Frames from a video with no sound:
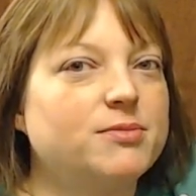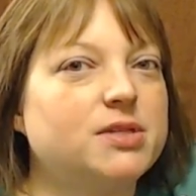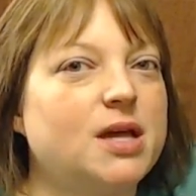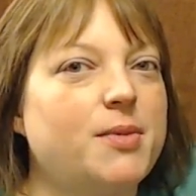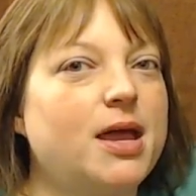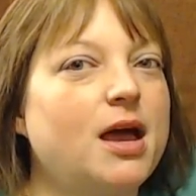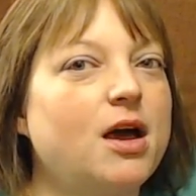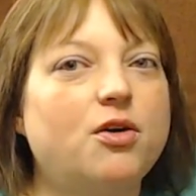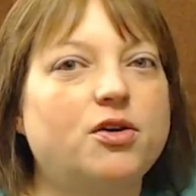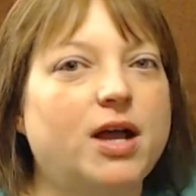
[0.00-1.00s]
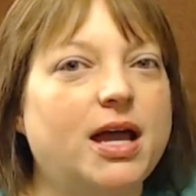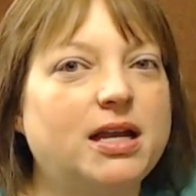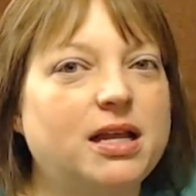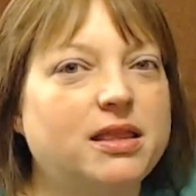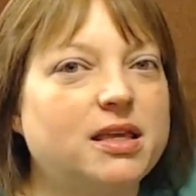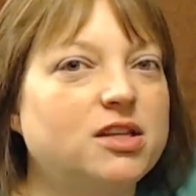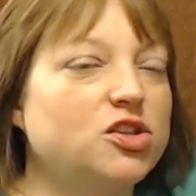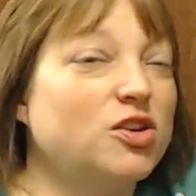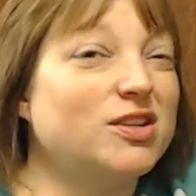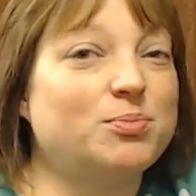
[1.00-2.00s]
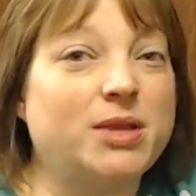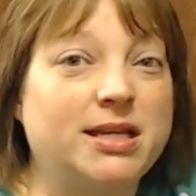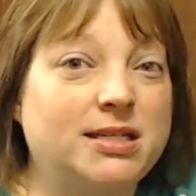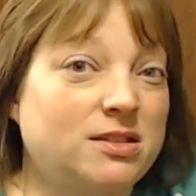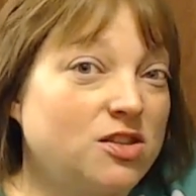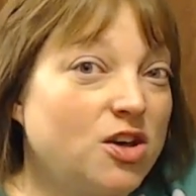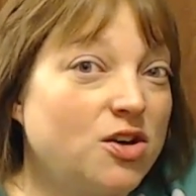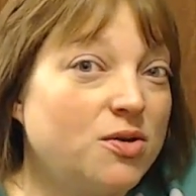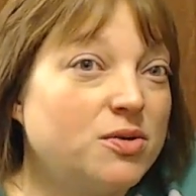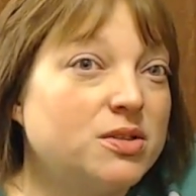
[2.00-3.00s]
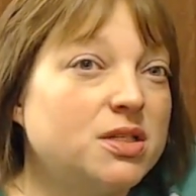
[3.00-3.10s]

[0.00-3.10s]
coming out or had anything, so you get to play test those.